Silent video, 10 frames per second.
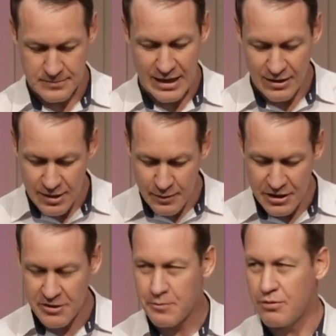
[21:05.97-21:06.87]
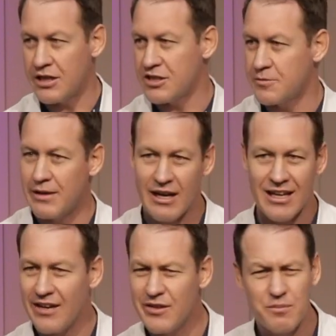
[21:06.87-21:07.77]
Our liberty is precious, but our
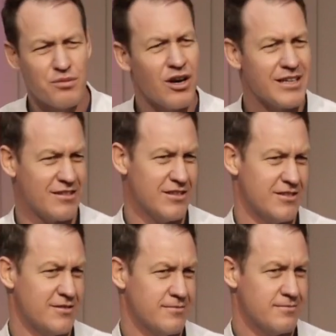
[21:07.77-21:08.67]
love is priceless.